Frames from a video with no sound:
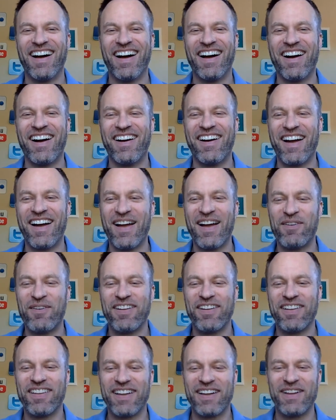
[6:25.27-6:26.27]
right.
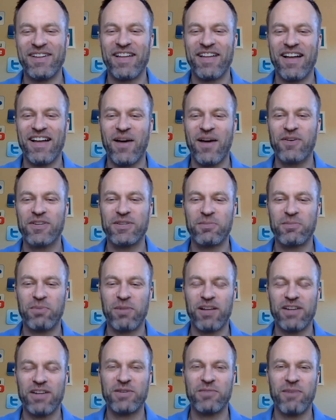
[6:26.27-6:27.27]
Well, always a
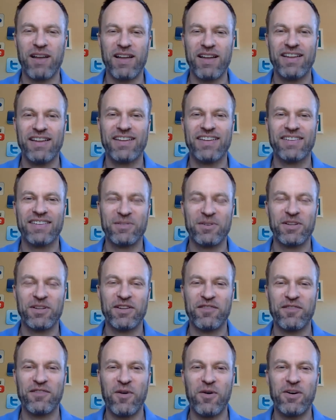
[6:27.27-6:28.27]
pleasure, Mike. We'll
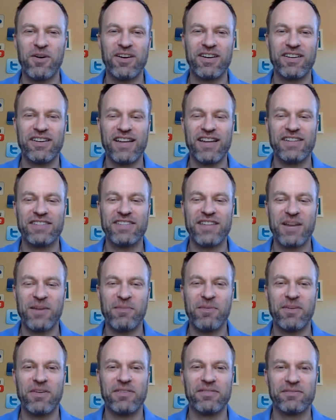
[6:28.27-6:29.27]
look forward to your next
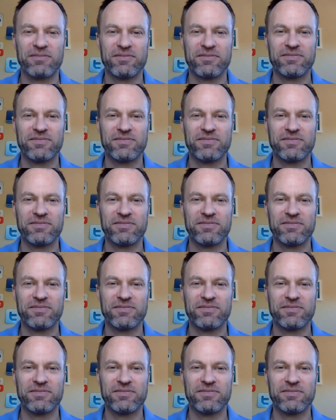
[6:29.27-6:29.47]
segment.